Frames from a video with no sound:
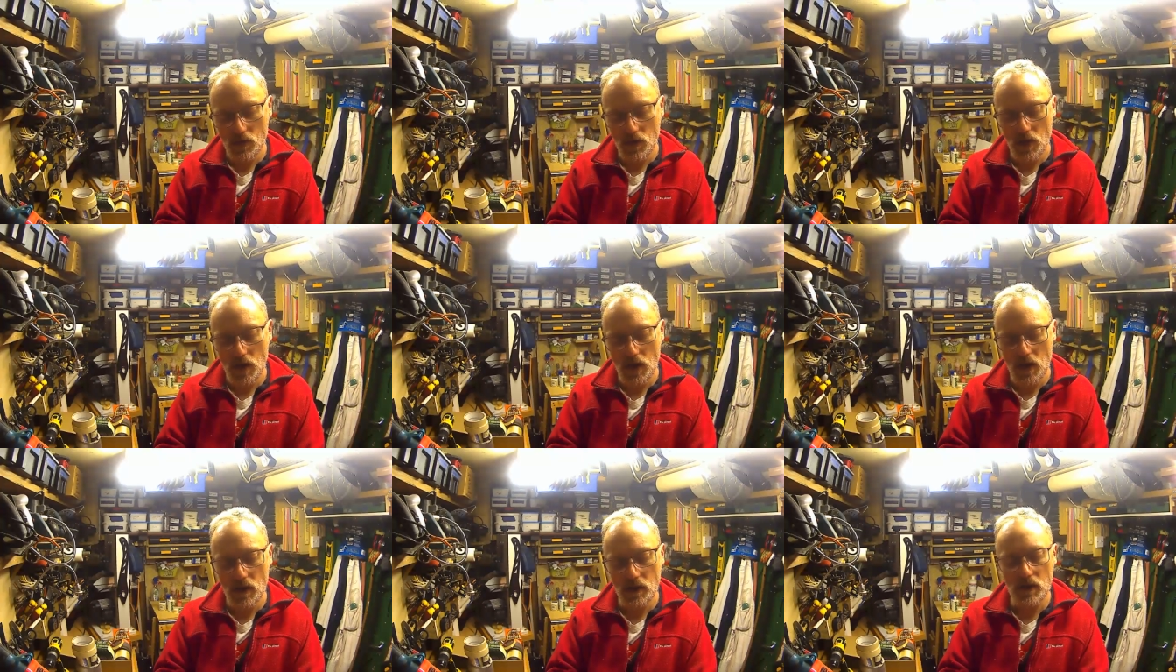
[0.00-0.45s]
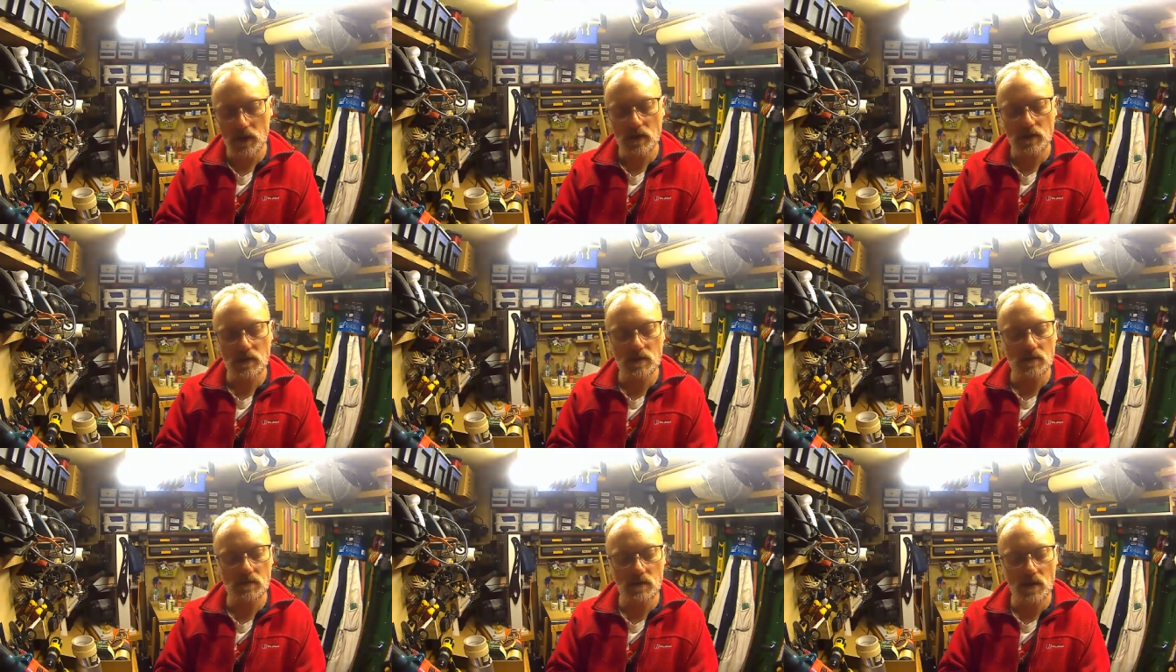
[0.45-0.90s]
And
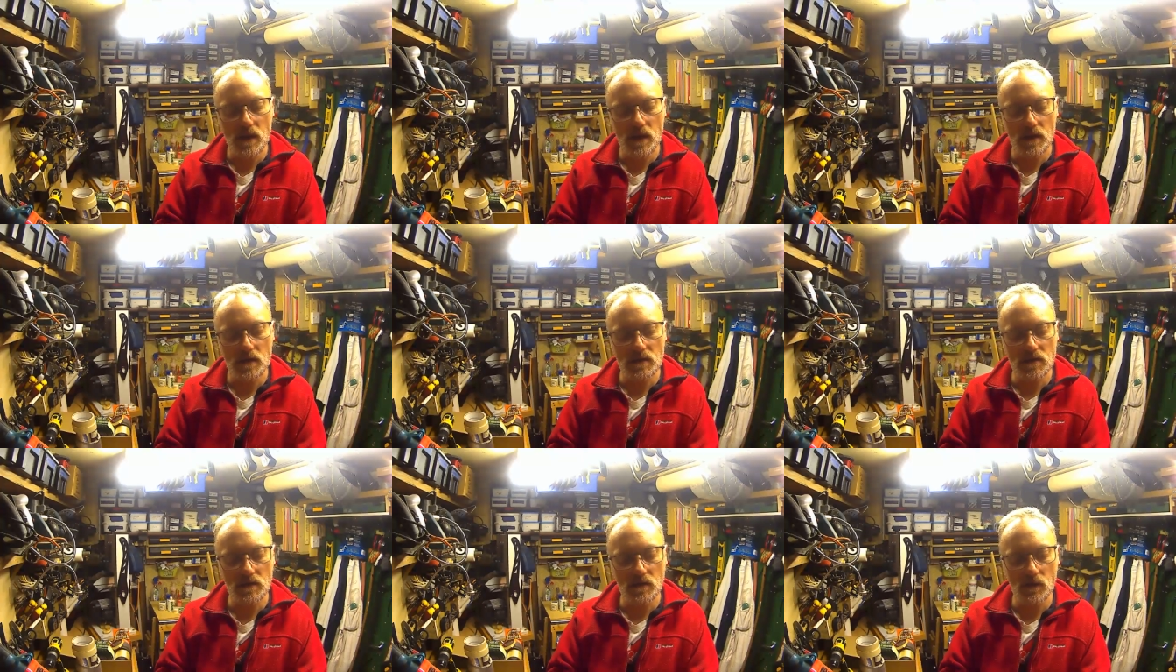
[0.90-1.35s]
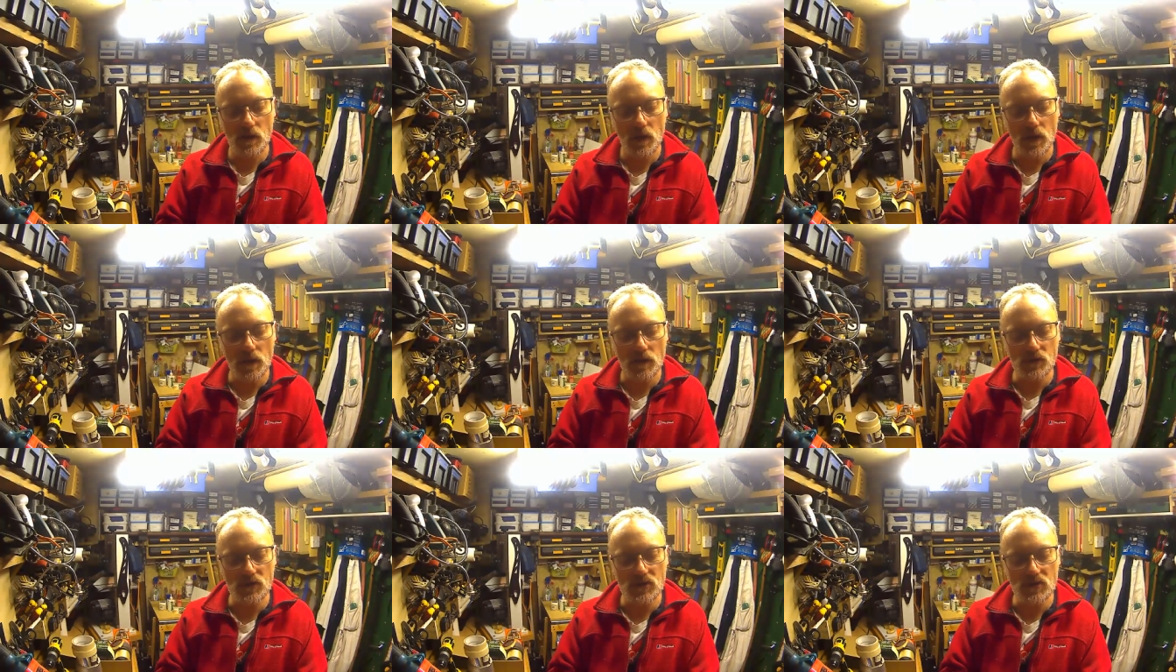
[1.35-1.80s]
that's quite
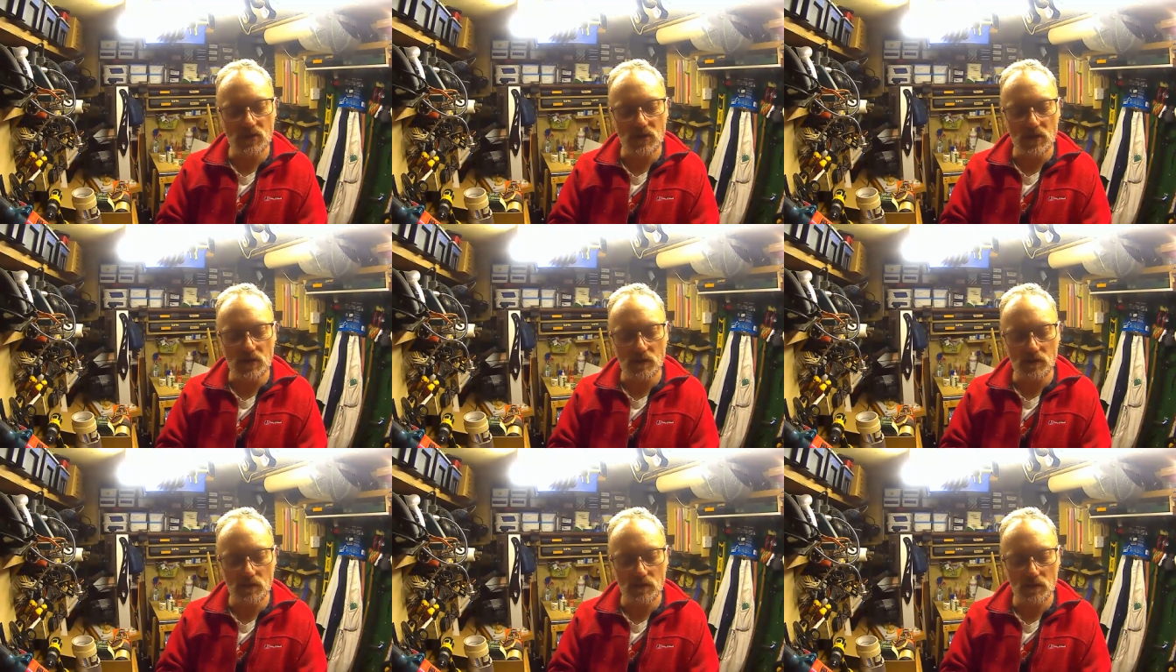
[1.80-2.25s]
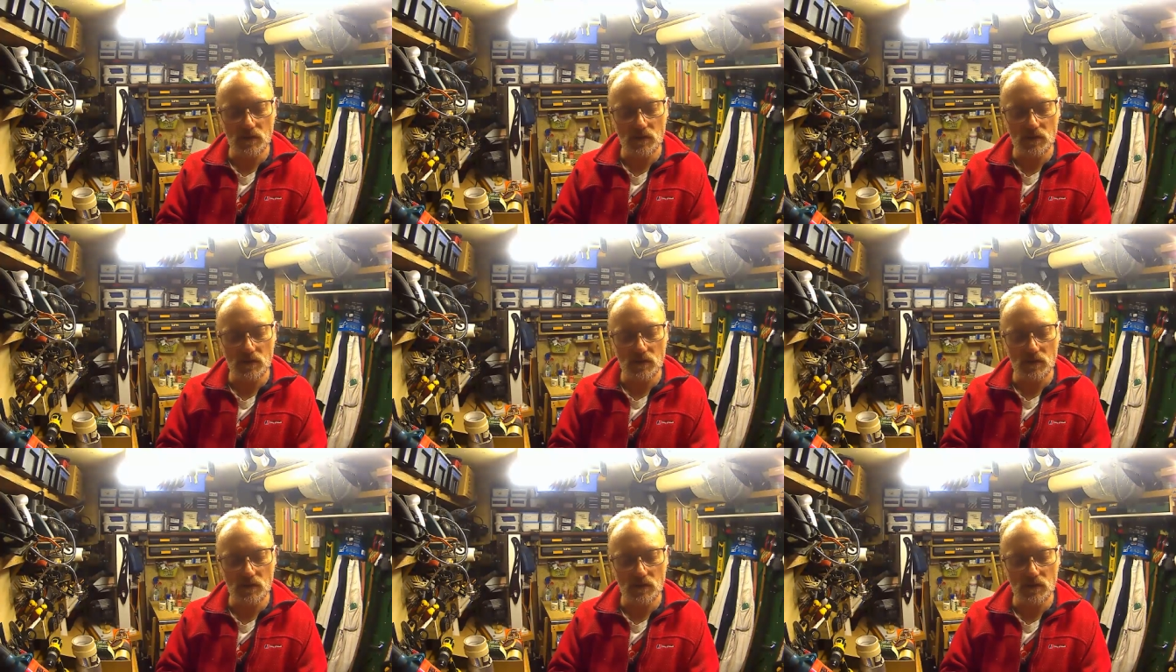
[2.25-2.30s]
interesting.